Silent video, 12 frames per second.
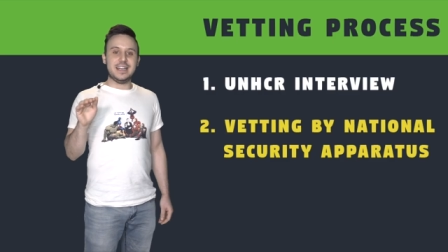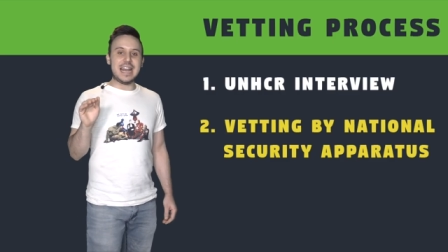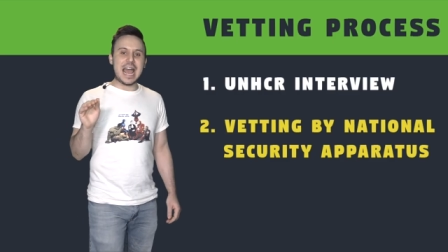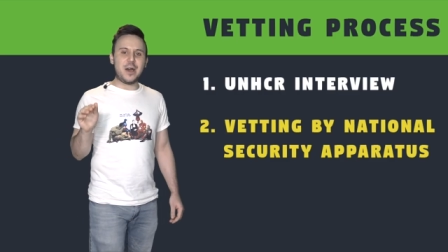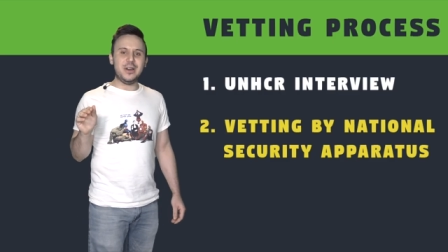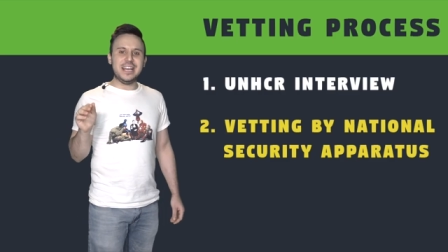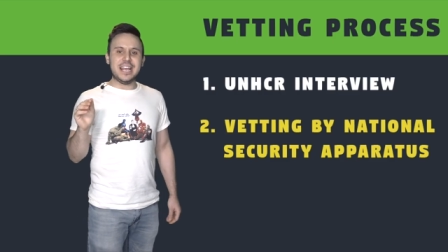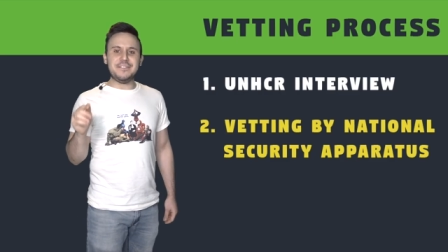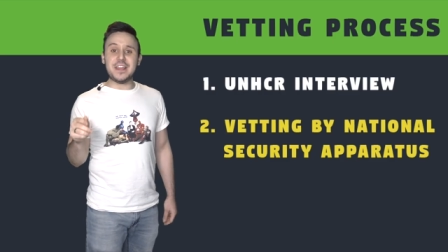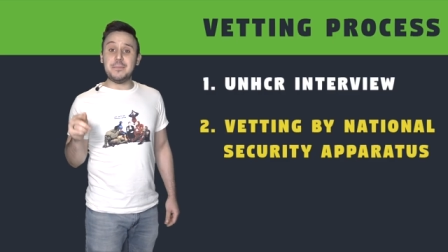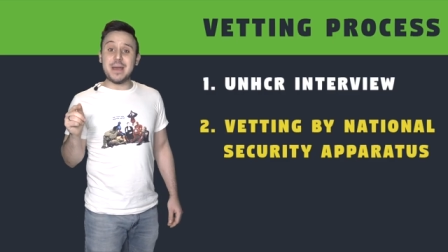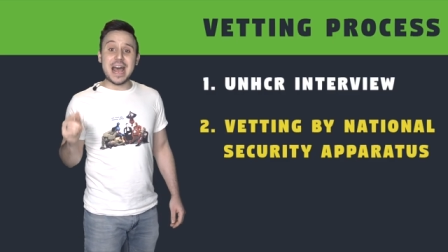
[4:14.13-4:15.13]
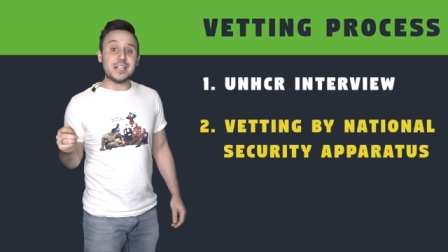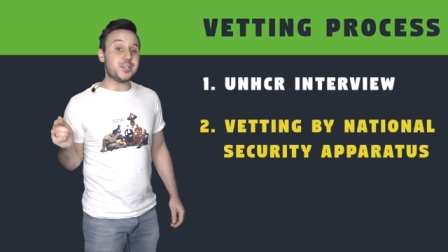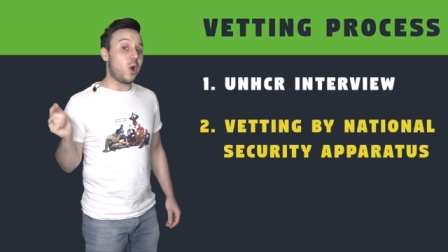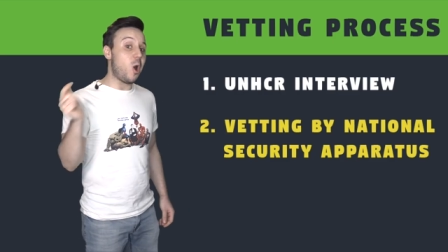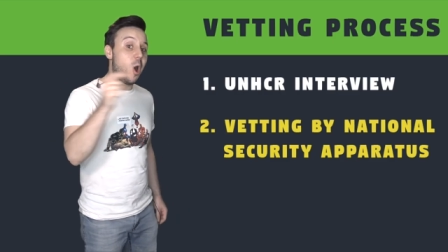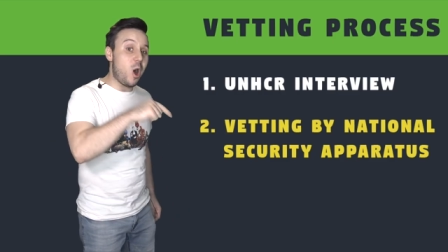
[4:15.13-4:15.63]
Now, if they pass
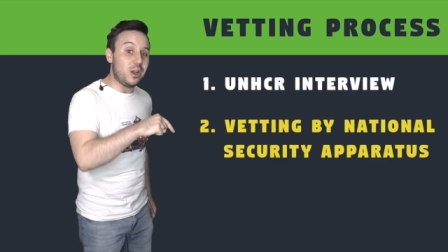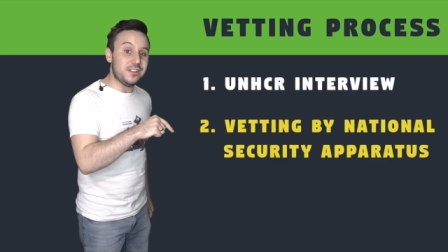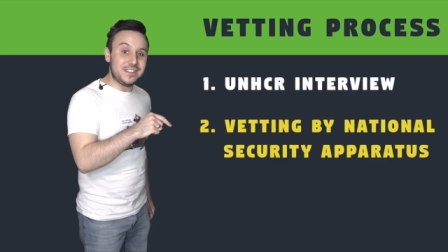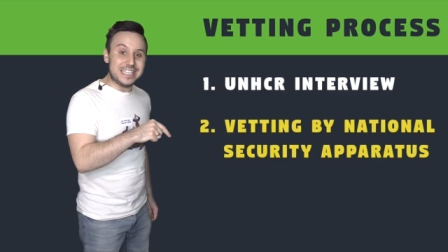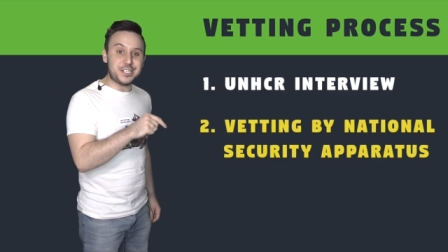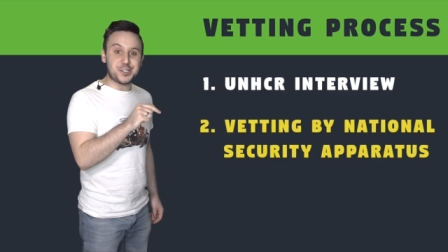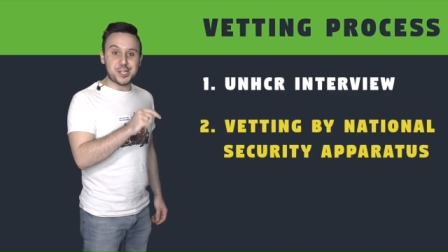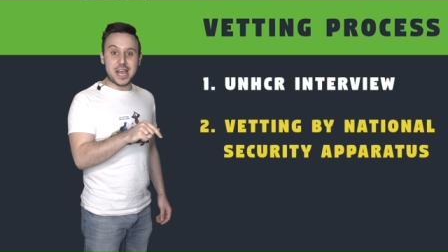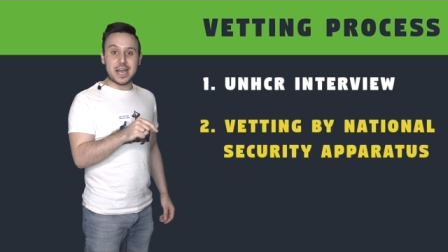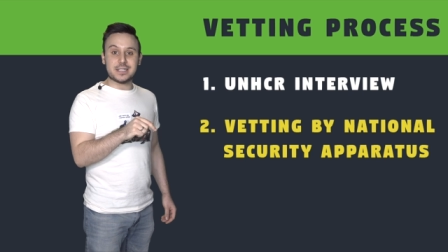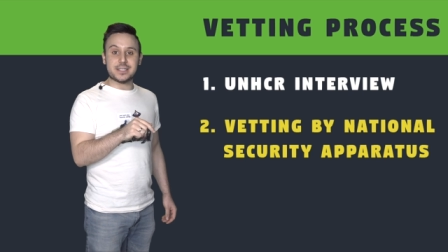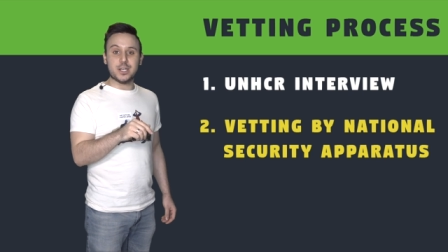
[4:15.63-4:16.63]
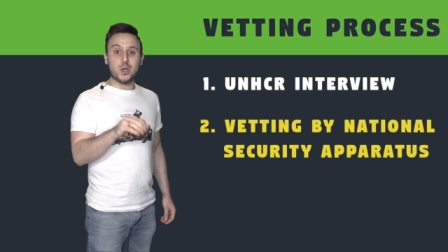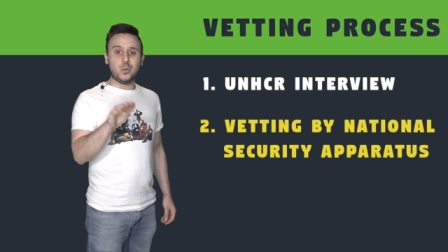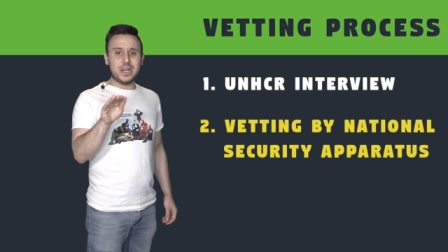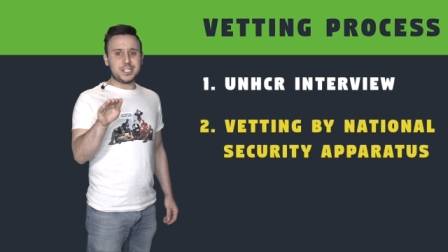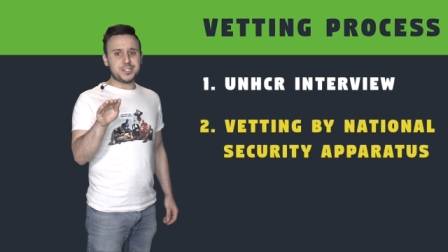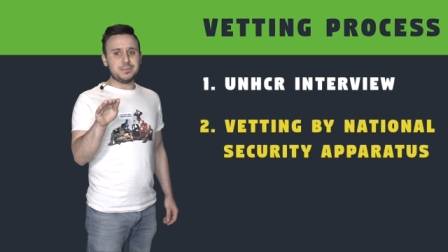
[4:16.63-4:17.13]
all of these checks,
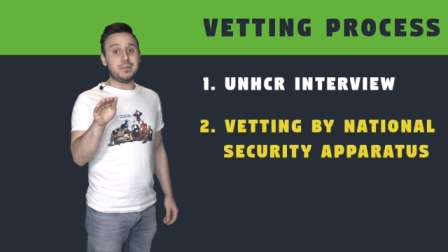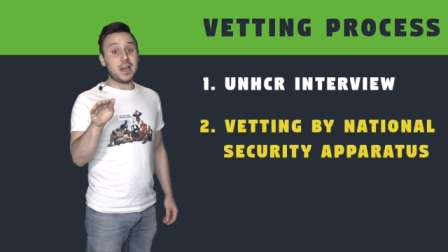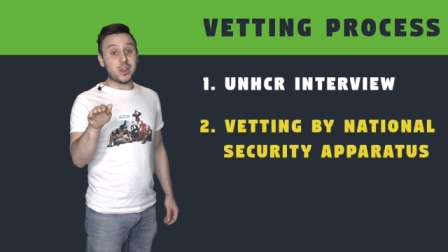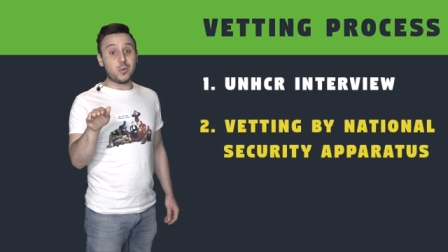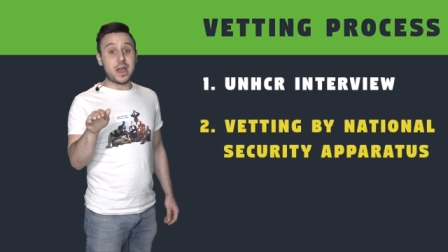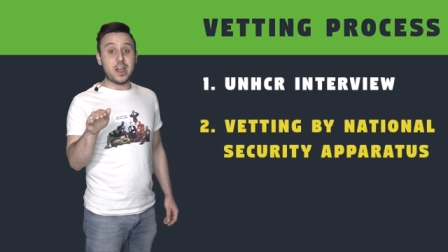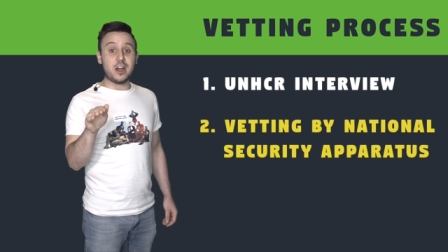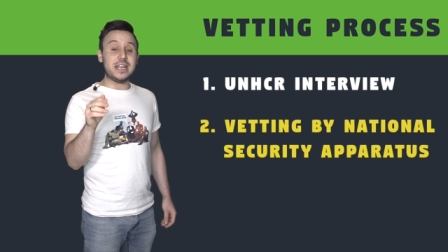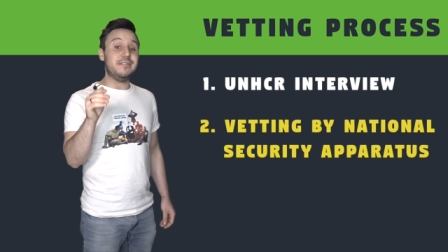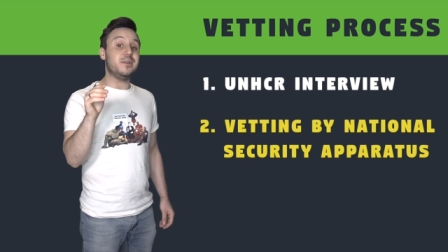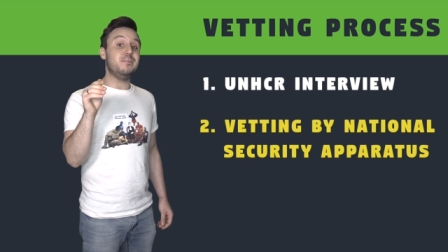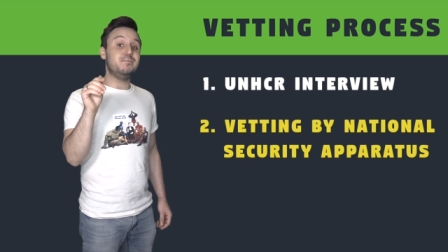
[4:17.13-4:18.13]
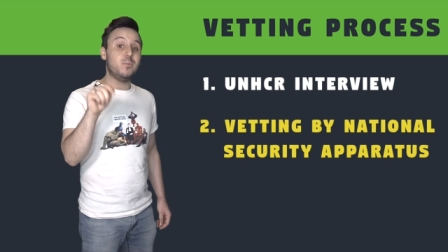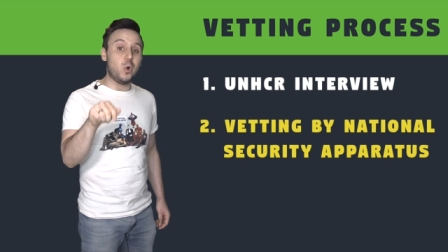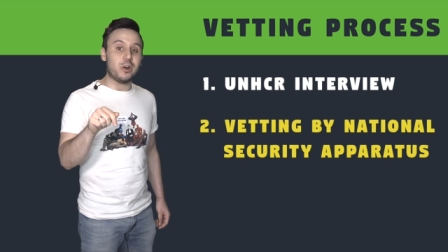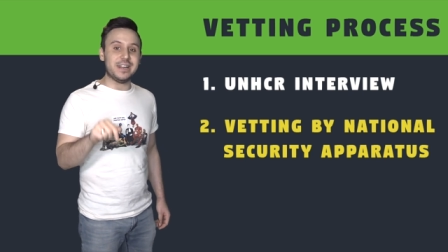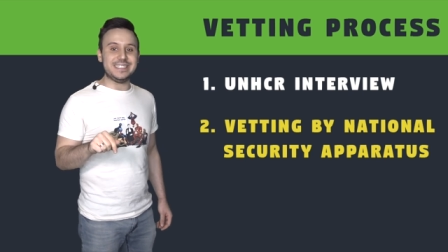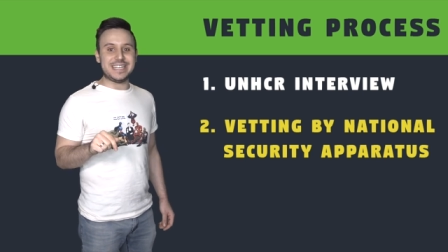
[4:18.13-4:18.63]
which, by the way, are even
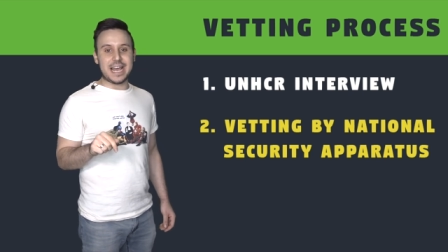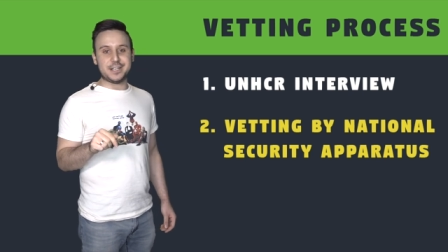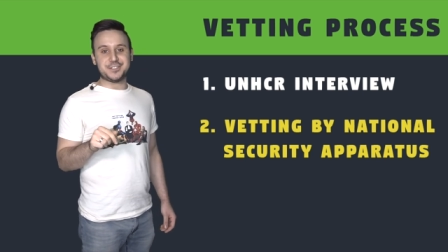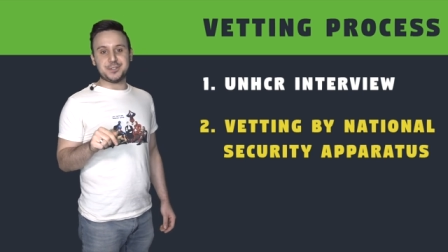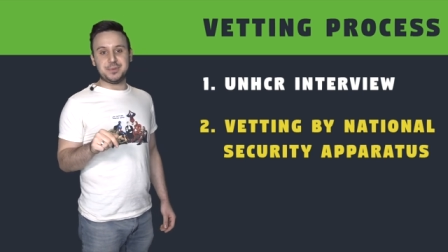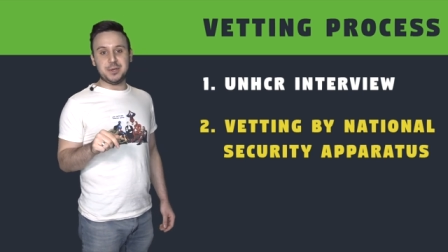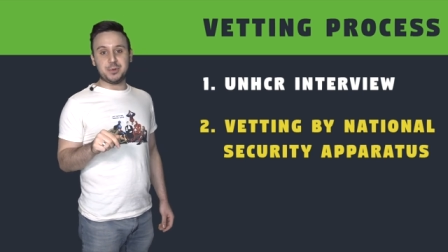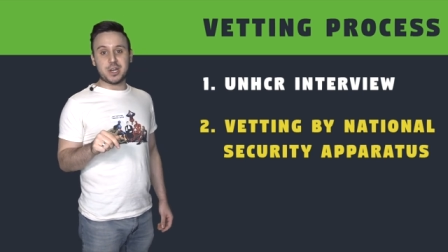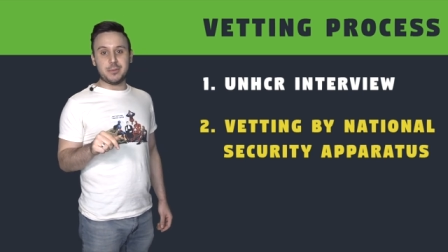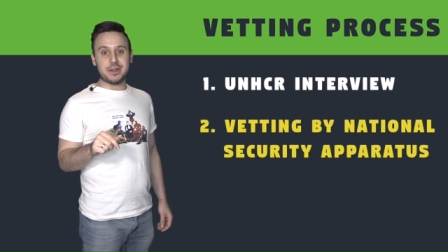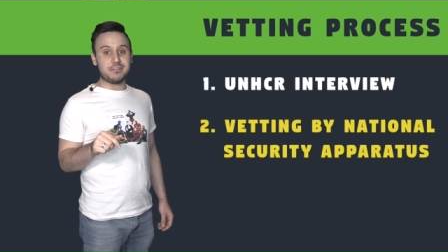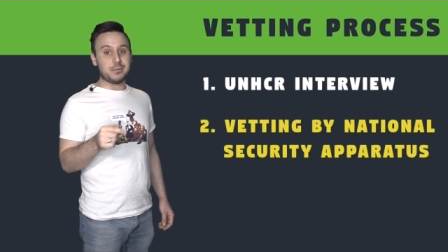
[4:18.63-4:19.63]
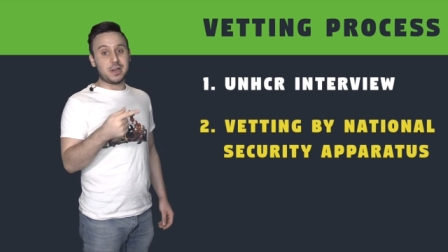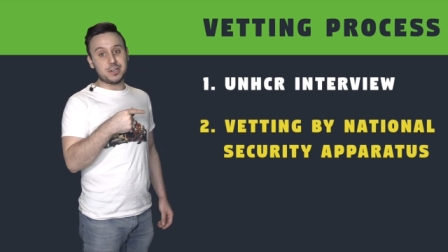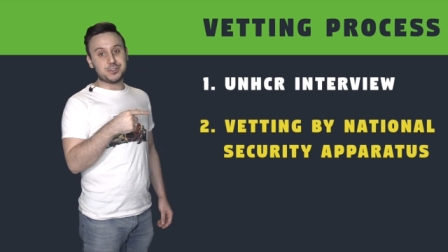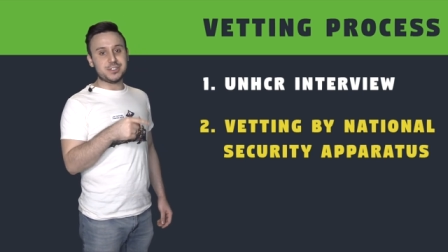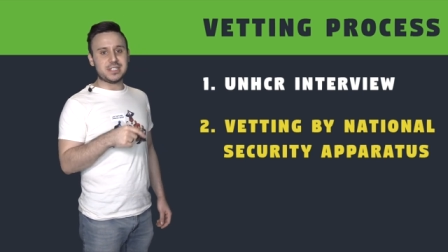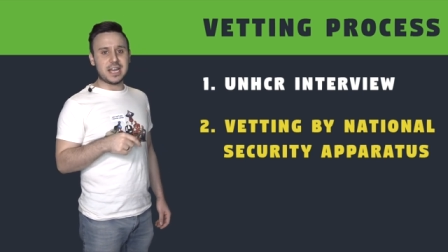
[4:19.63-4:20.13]
more intense for people coming from
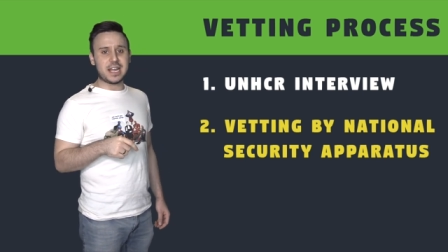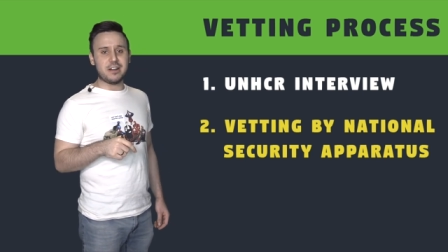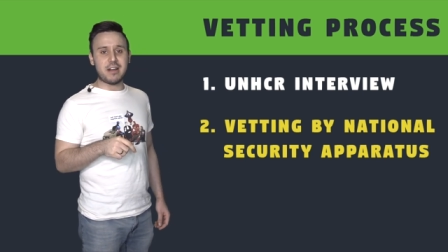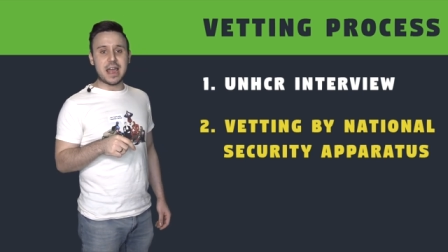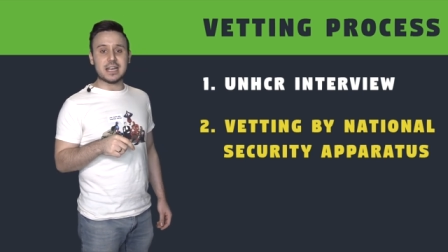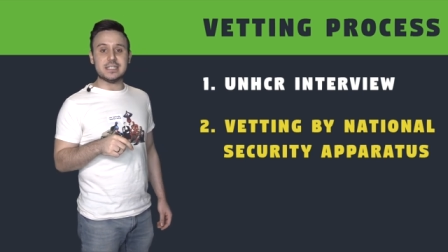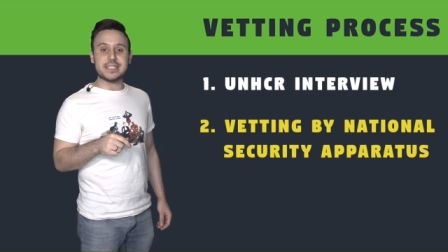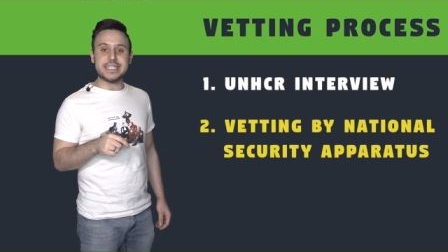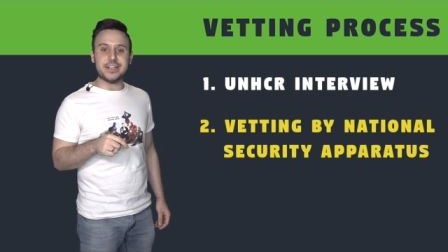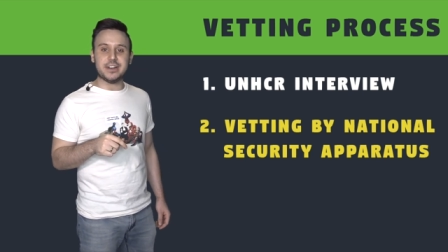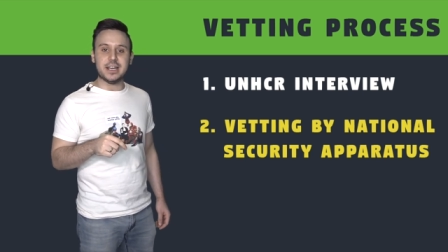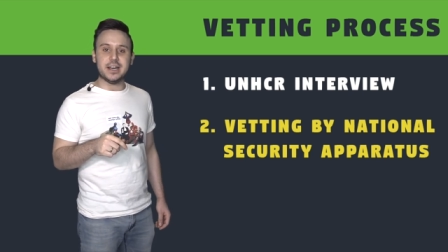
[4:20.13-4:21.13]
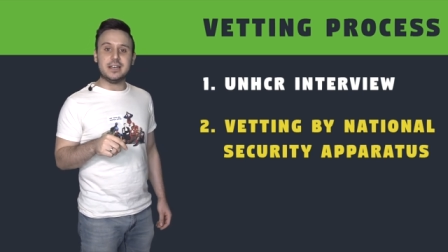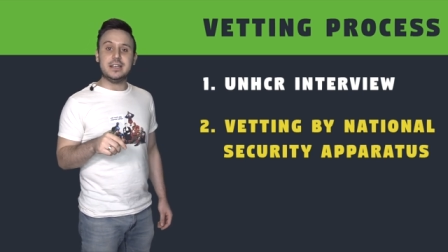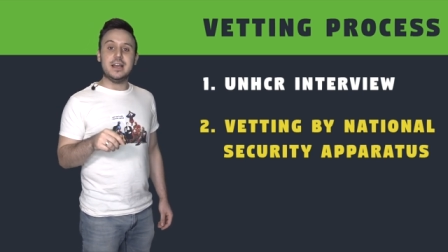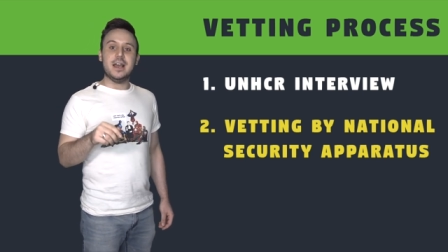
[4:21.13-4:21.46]
countries like Iraq and Syria,